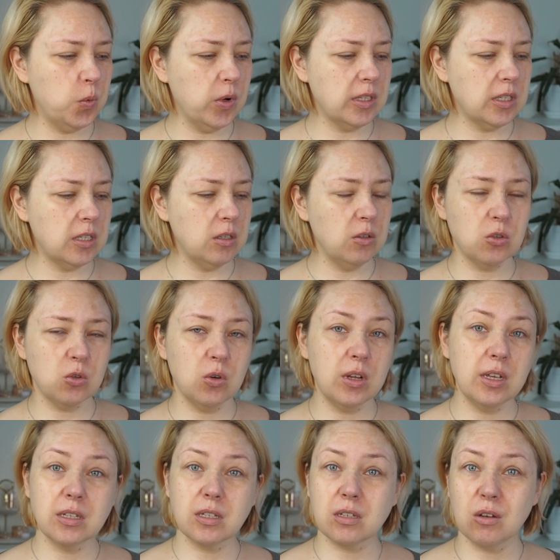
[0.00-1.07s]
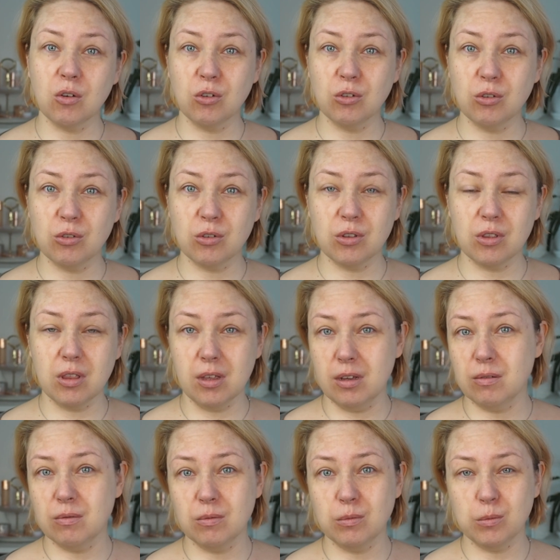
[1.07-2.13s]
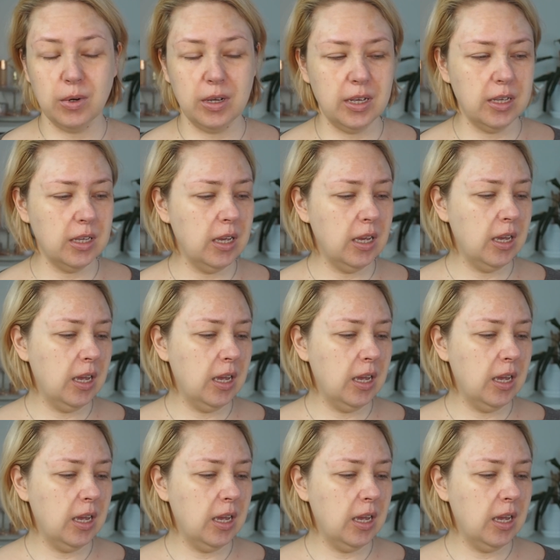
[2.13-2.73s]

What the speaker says: which usually is not the way.